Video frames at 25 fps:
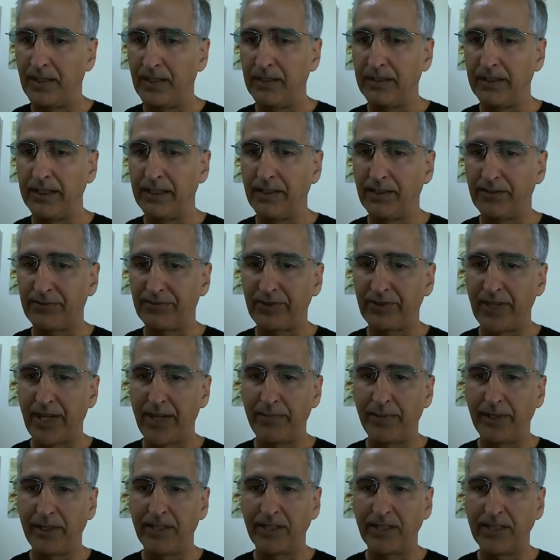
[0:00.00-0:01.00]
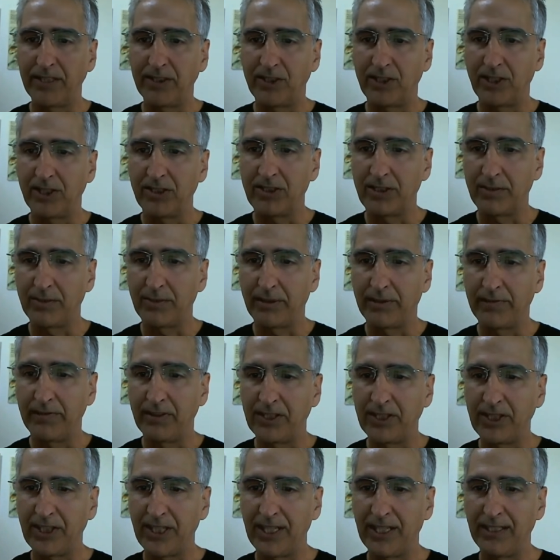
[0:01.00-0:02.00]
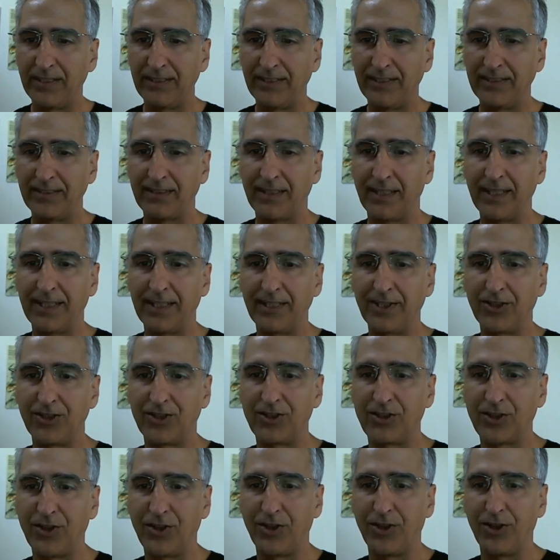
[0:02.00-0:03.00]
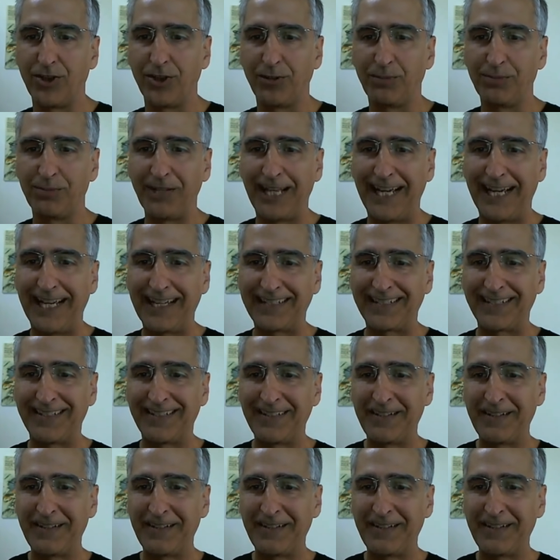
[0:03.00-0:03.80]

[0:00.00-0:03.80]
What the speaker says: in the frame area just above the chain? It's getting so black.